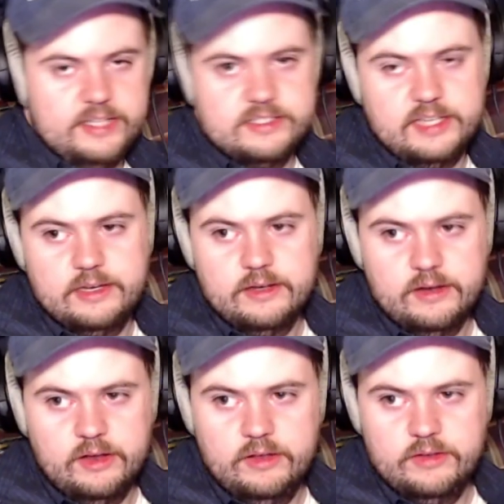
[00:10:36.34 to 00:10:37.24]
Instead.
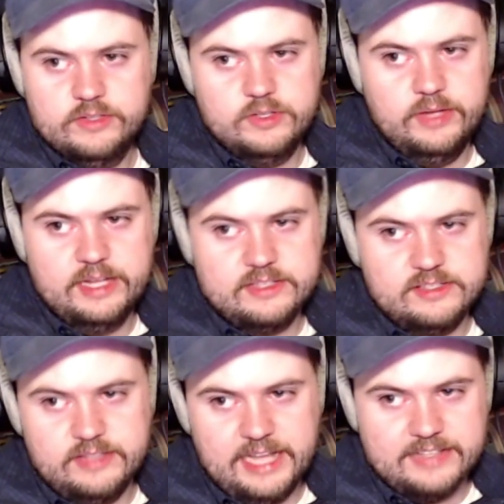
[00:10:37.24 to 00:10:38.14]
So
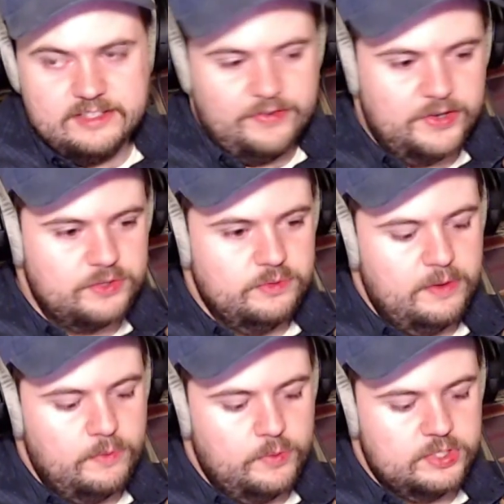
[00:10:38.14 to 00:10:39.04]
that's the first one
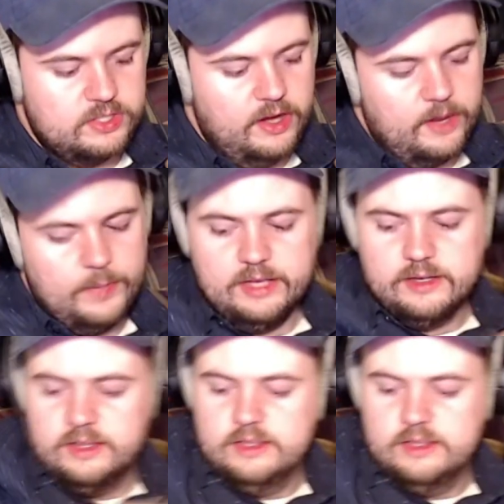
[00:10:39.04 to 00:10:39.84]
maybe we should talk about.